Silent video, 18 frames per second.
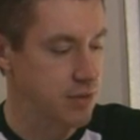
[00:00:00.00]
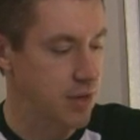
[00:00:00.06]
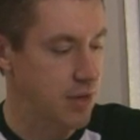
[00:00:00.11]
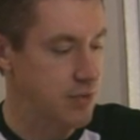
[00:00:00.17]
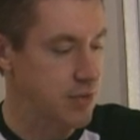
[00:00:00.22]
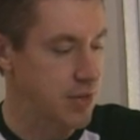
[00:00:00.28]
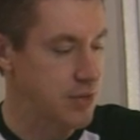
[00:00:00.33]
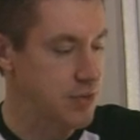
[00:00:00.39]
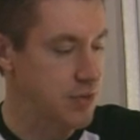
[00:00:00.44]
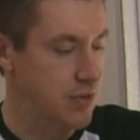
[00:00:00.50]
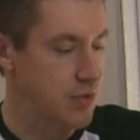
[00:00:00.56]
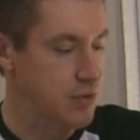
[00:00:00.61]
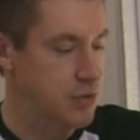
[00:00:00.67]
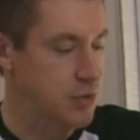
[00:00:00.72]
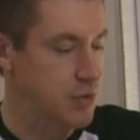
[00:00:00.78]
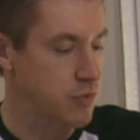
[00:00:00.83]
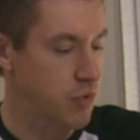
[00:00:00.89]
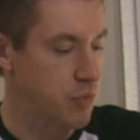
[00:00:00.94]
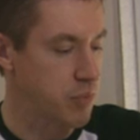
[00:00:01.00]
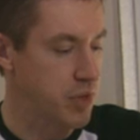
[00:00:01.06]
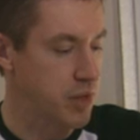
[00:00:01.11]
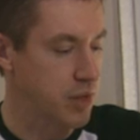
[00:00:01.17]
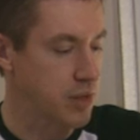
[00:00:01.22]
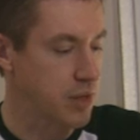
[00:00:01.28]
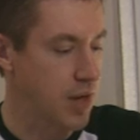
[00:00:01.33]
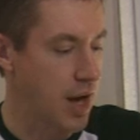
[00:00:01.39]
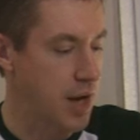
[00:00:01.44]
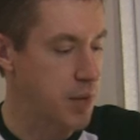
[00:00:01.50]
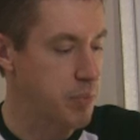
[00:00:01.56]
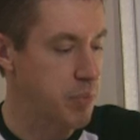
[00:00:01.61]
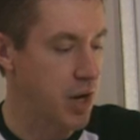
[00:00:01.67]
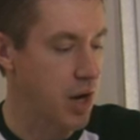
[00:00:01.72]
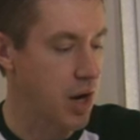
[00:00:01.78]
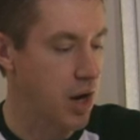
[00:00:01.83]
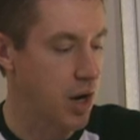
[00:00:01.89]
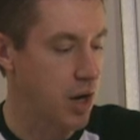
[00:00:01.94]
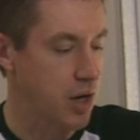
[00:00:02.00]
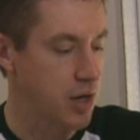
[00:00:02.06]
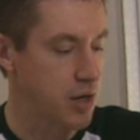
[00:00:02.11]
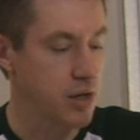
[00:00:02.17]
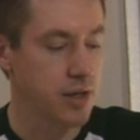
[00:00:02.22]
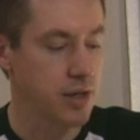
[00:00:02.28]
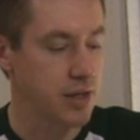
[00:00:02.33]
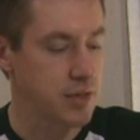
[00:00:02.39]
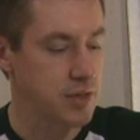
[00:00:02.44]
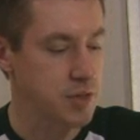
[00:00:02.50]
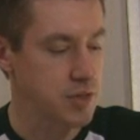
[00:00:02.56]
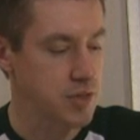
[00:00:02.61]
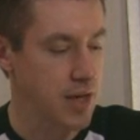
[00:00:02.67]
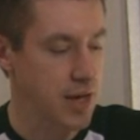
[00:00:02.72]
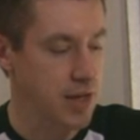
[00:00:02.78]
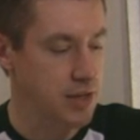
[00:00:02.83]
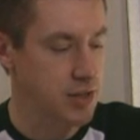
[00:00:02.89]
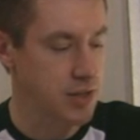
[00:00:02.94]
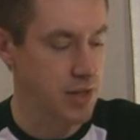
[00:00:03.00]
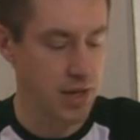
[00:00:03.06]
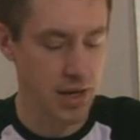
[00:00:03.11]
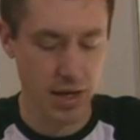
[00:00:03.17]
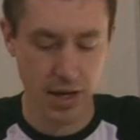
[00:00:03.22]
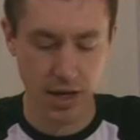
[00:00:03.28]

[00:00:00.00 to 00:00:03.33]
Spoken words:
As I said, this is from the Giddapahar estate.